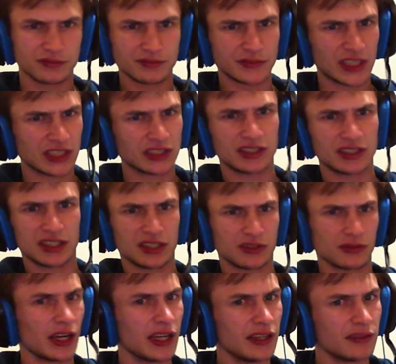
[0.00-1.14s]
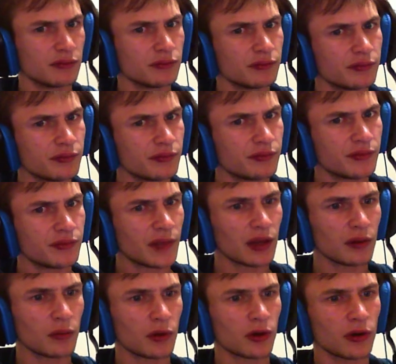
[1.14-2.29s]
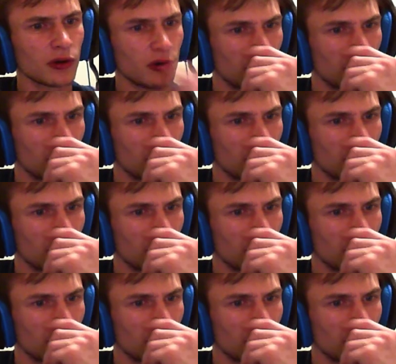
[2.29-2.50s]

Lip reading: does things right anymore?